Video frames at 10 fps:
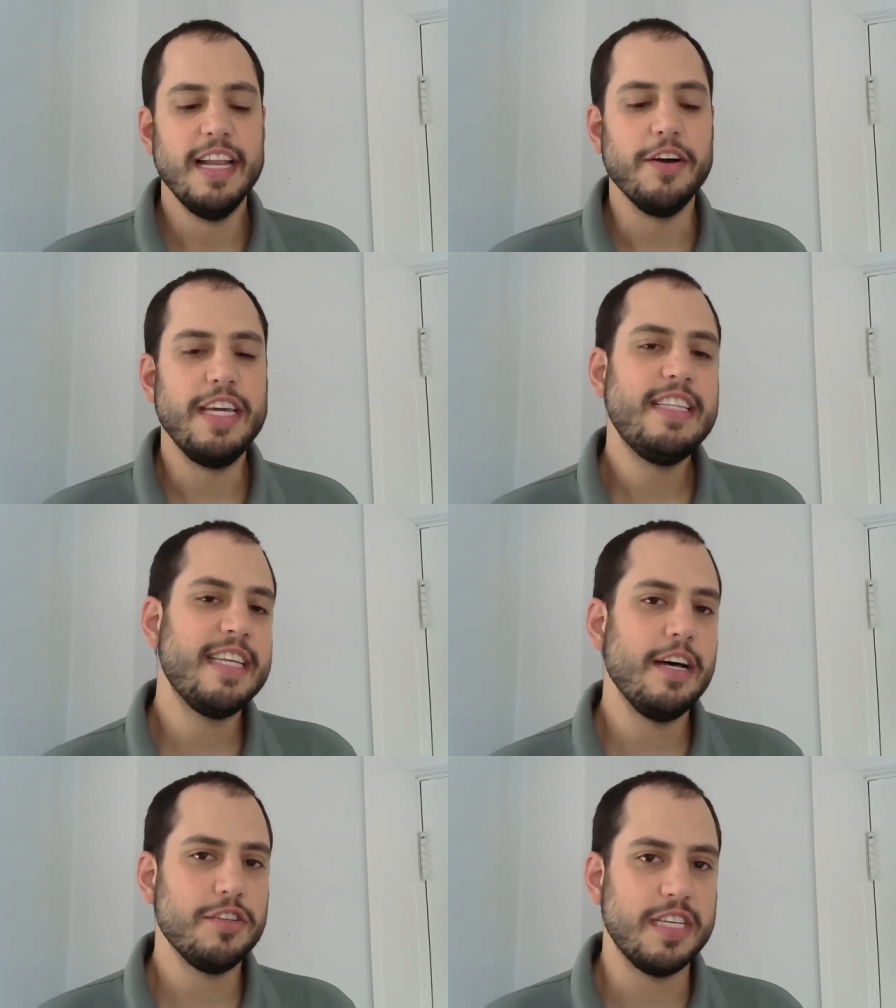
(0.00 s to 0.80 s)
Now, he
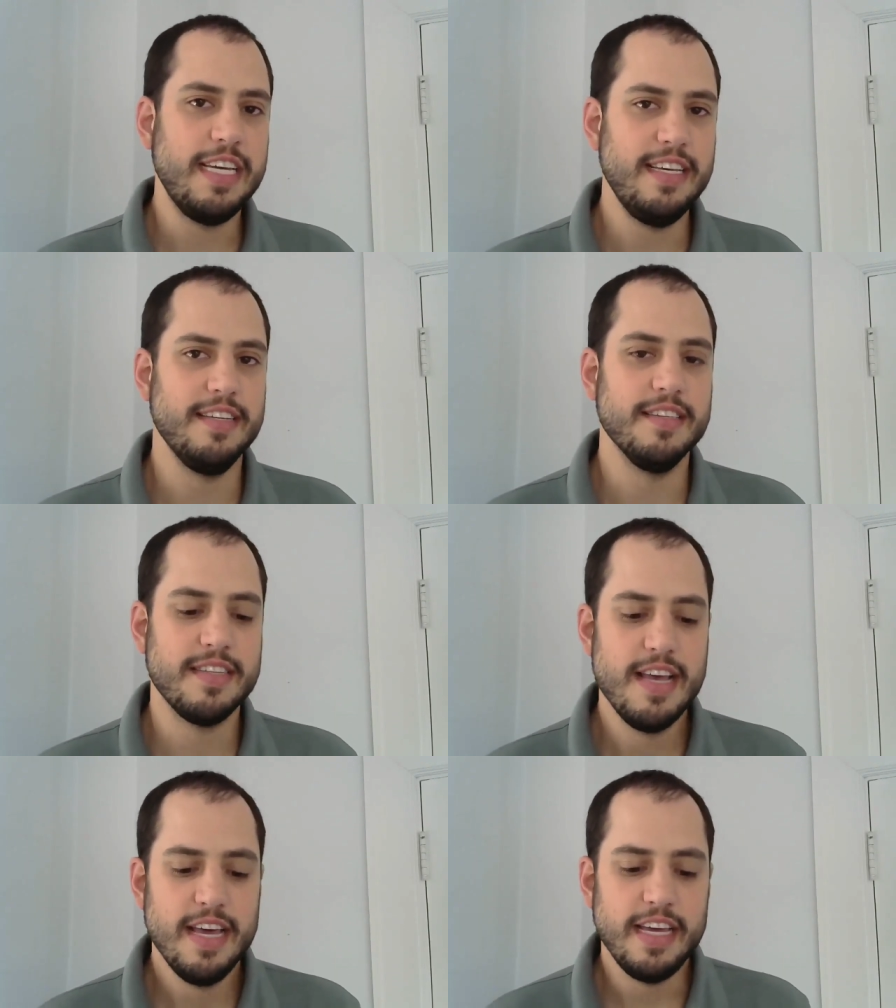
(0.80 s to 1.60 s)
tells
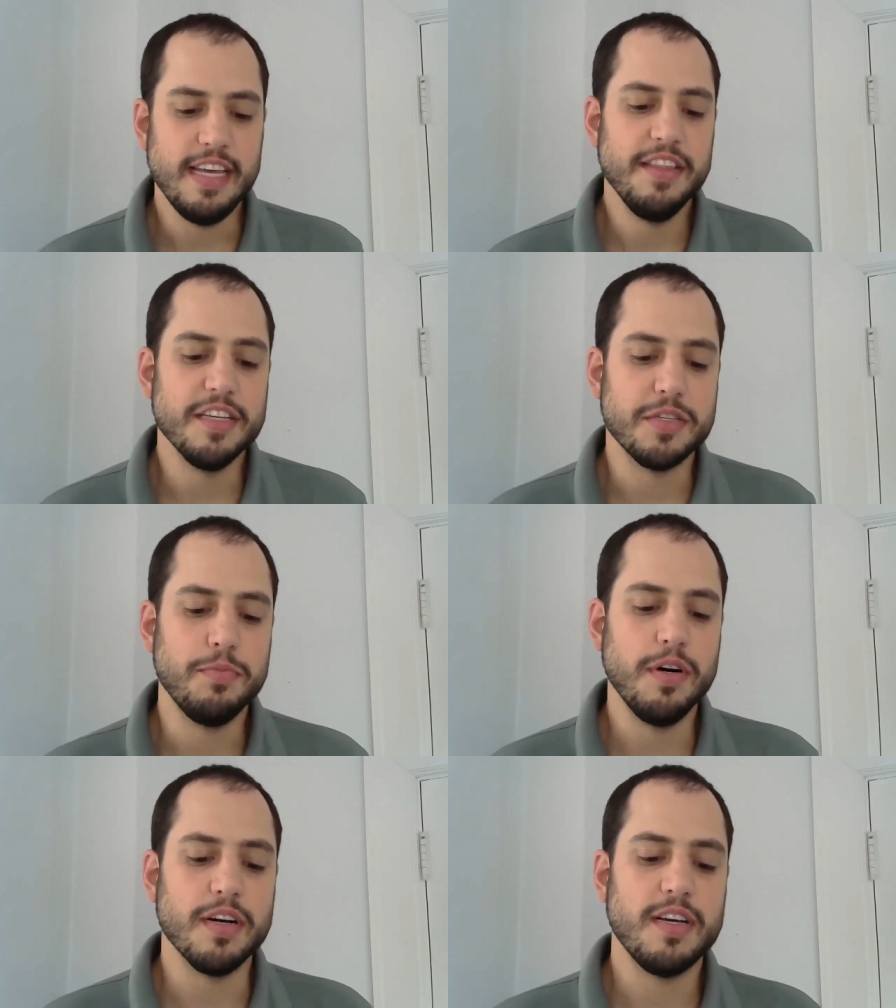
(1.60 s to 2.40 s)
his in this
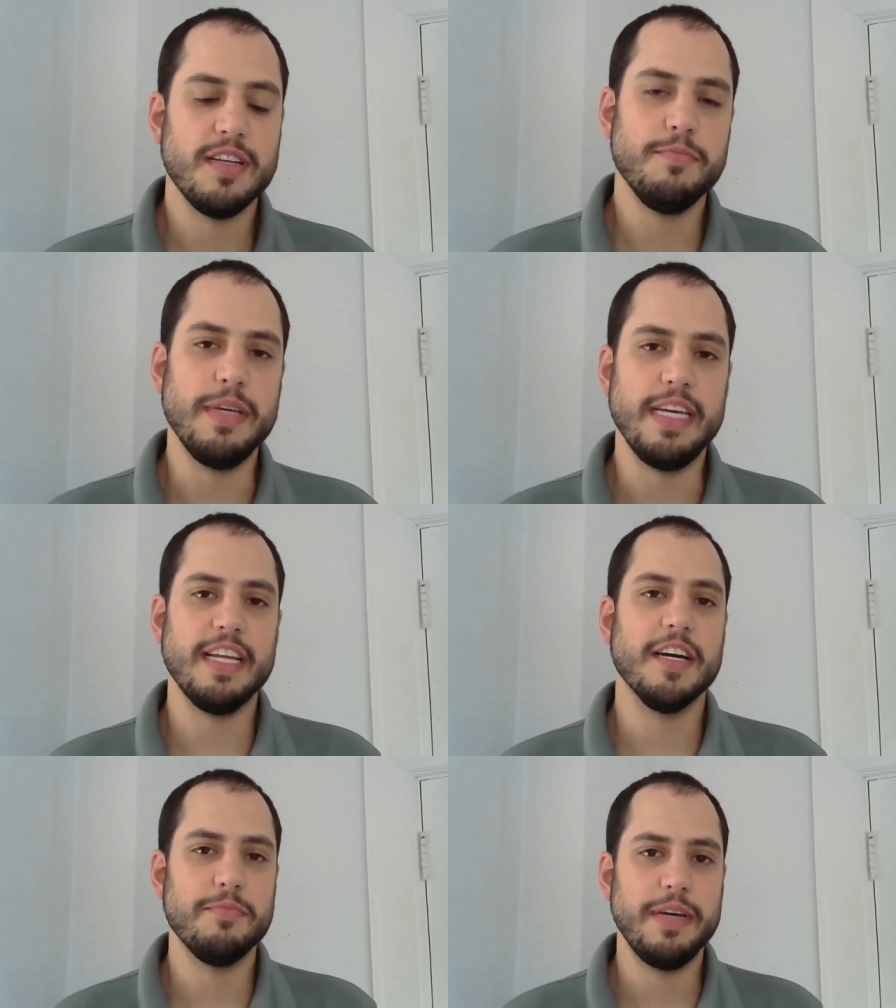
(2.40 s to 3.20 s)
book,
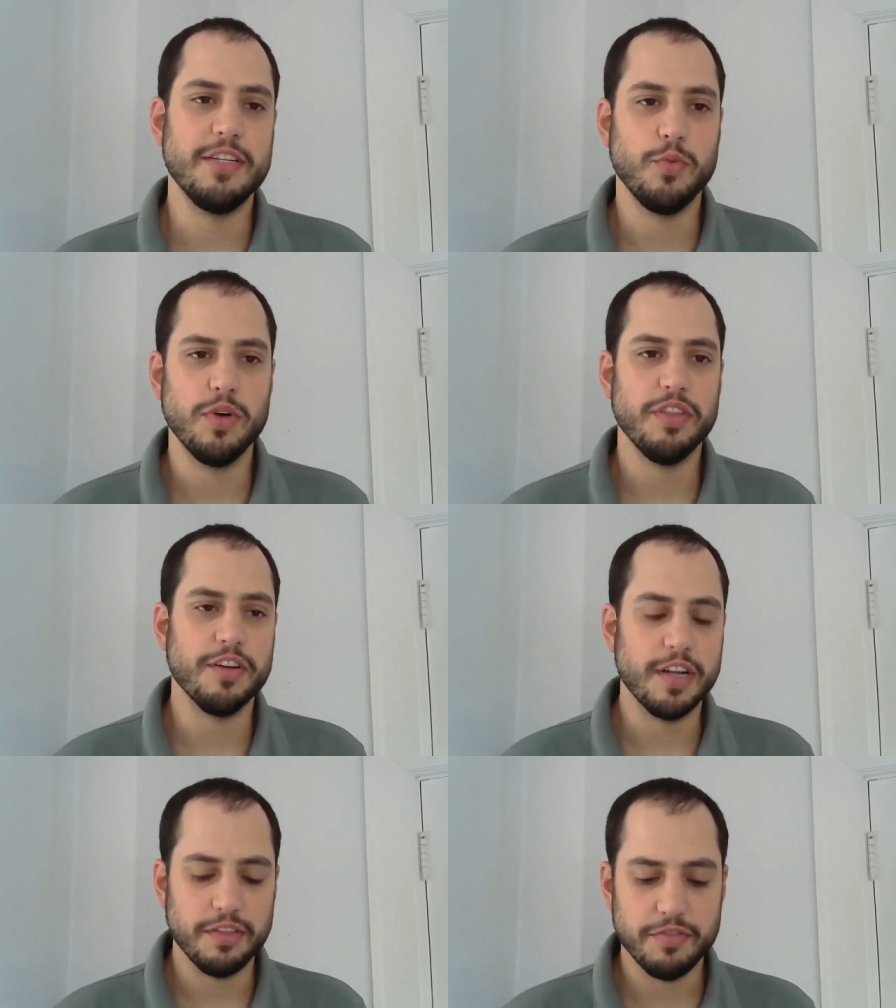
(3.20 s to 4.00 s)
beginning on page
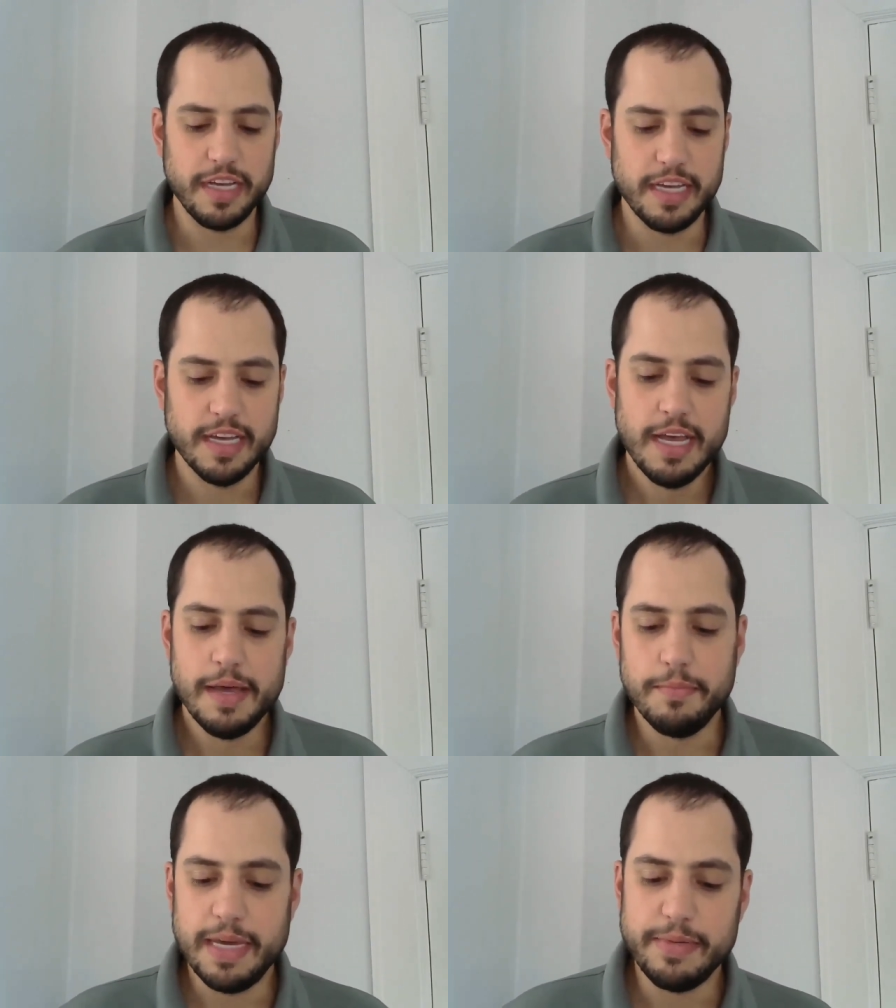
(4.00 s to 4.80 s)
133.
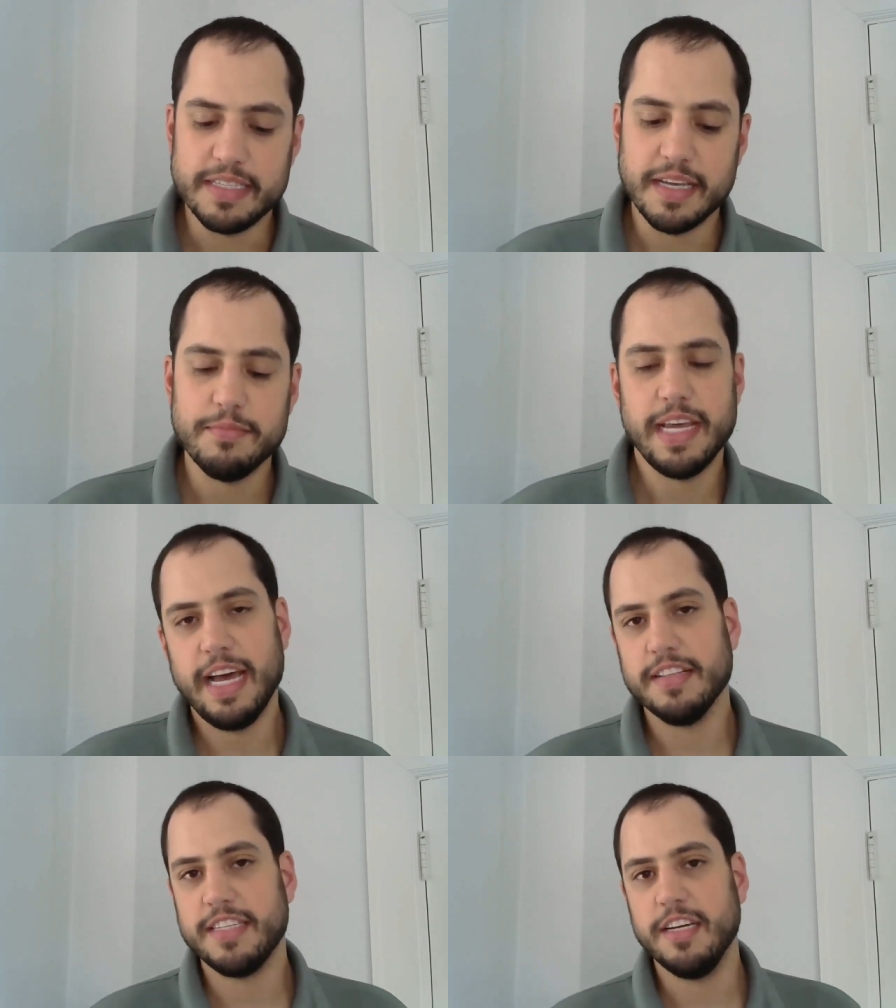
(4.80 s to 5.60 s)
Maybe someday
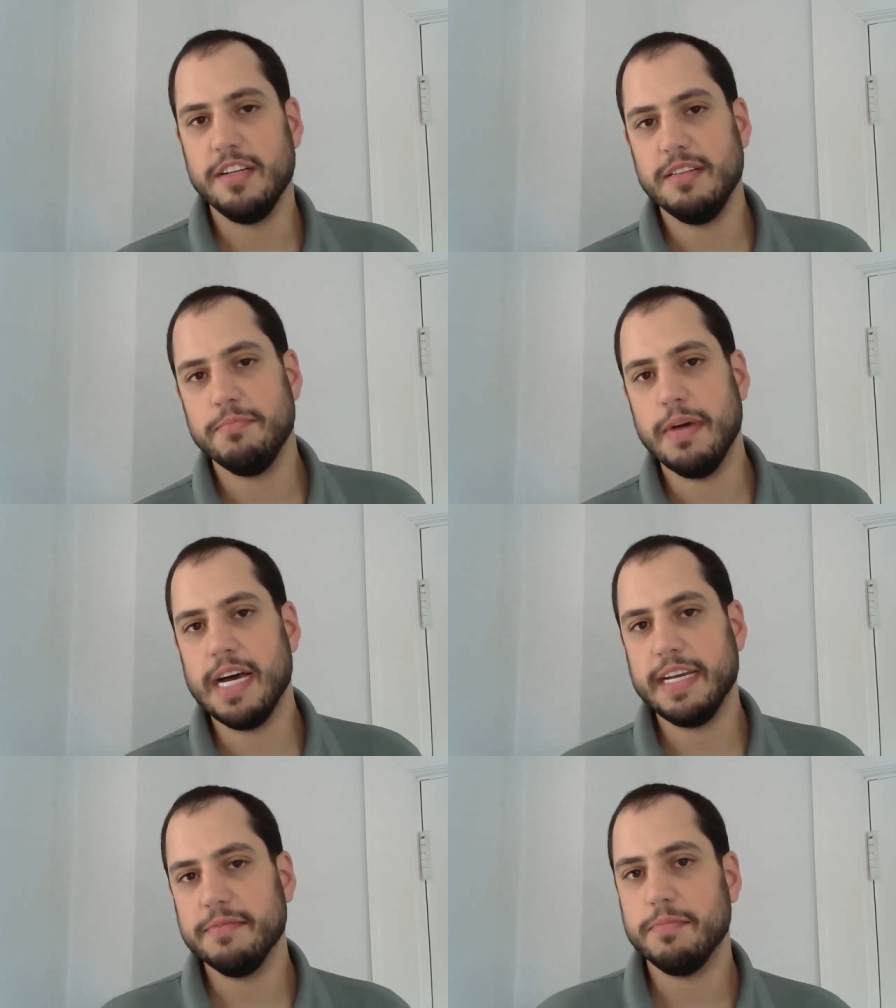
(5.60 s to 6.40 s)
I'll tell
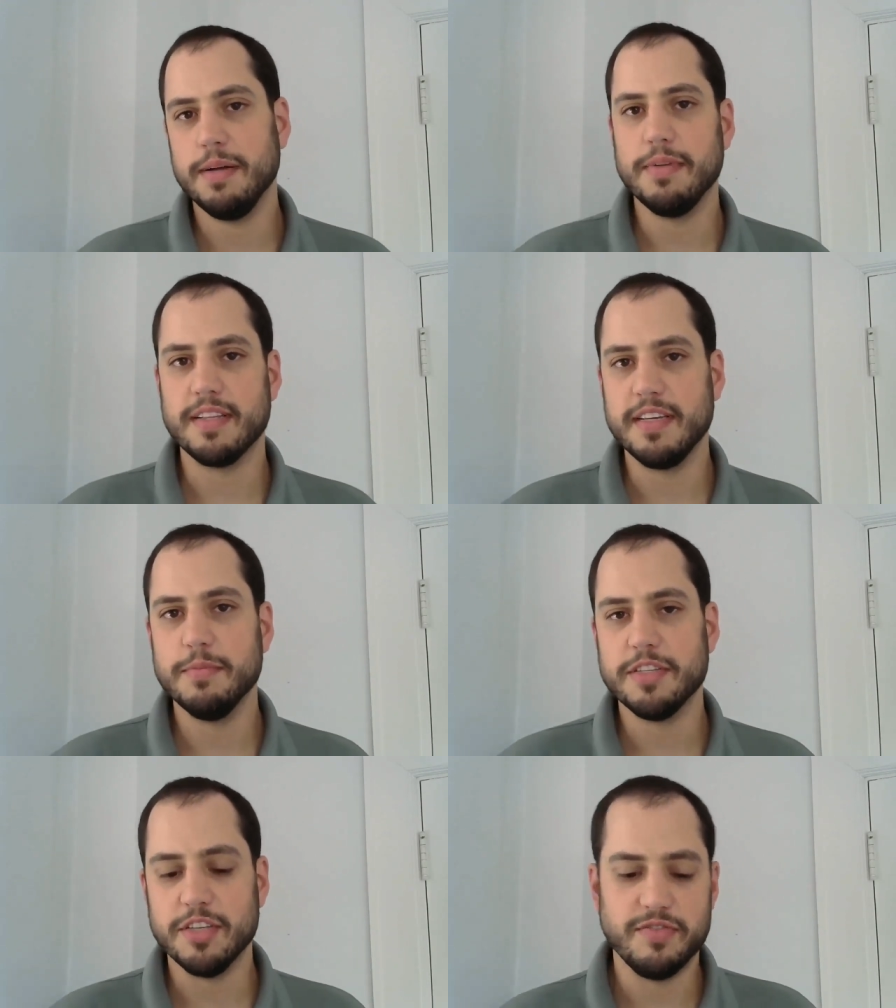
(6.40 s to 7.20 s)
mine publicly,
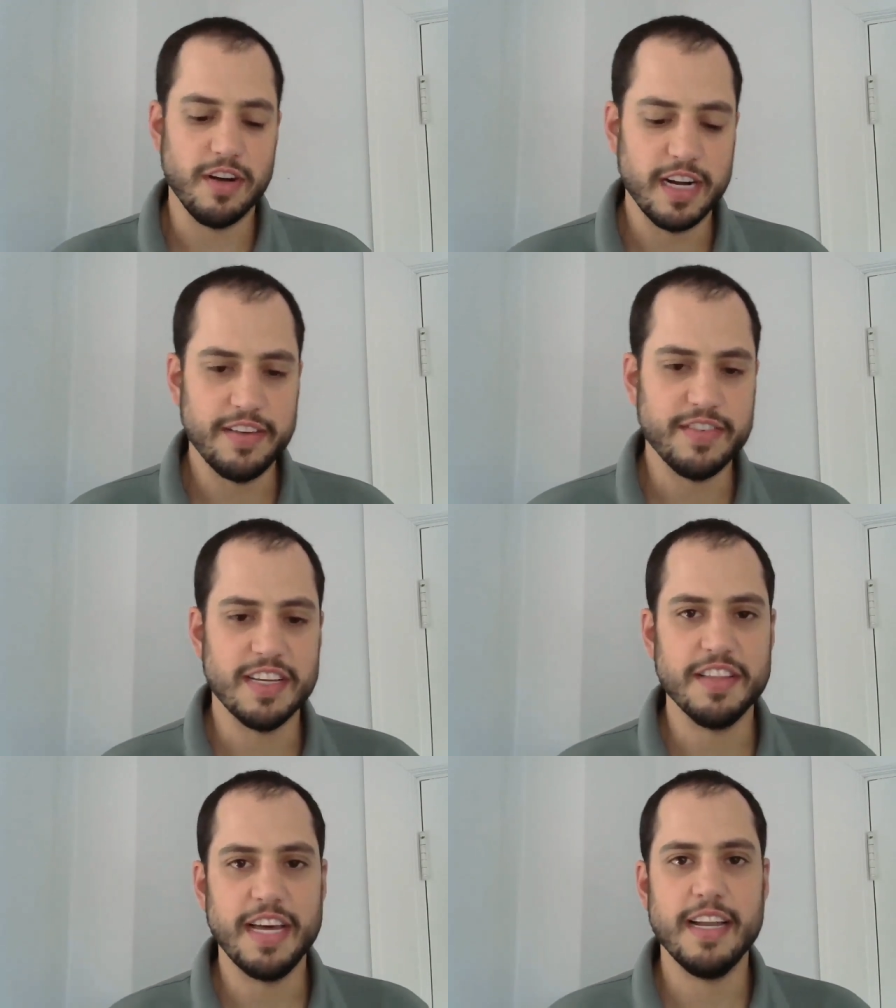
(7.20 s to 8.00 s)
but so far I haven't
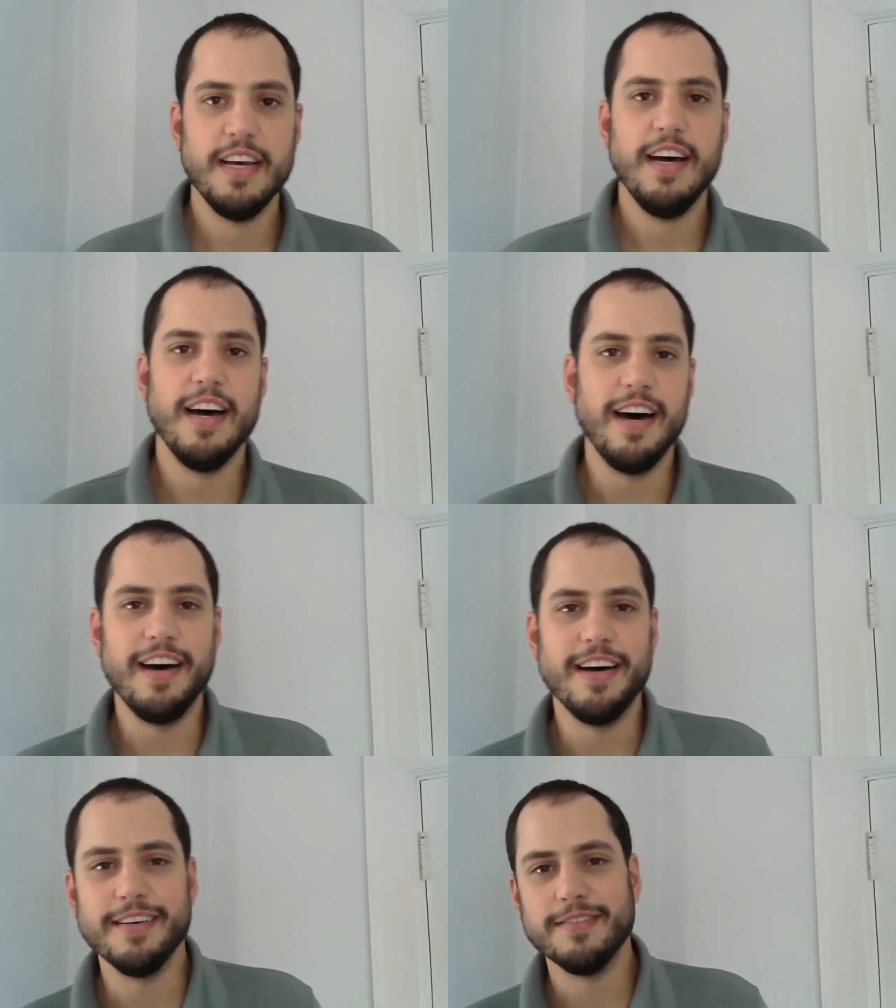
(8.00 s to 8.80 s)
done that.
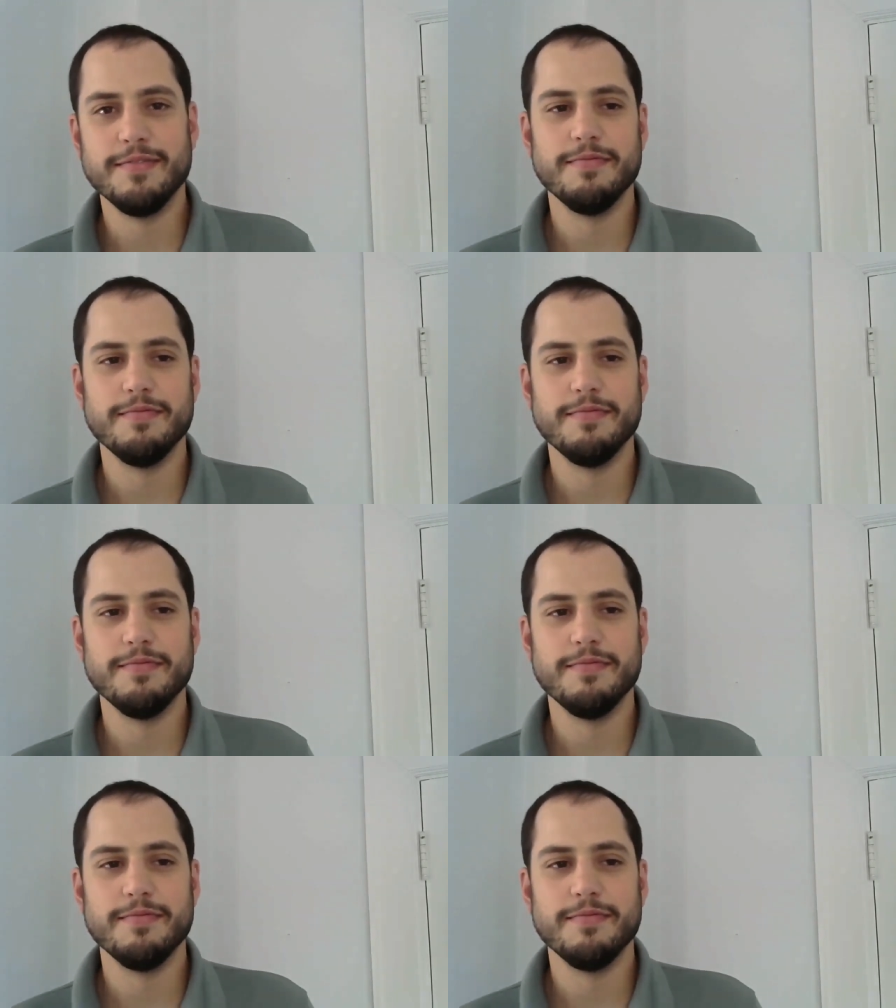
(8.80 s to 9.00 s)
Uh,